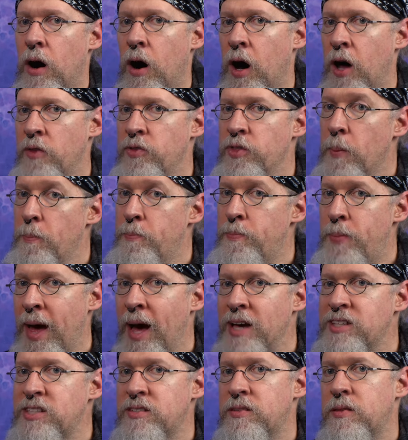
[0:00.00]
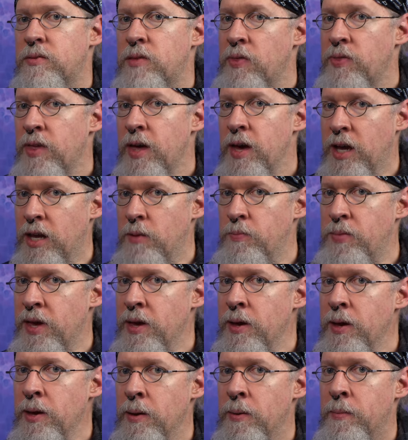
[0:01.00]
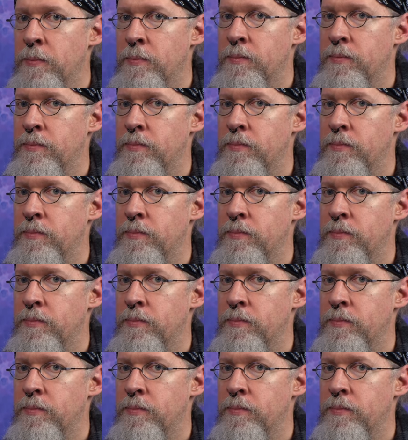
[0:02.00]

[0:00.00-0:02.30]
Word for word: on the best that they can be?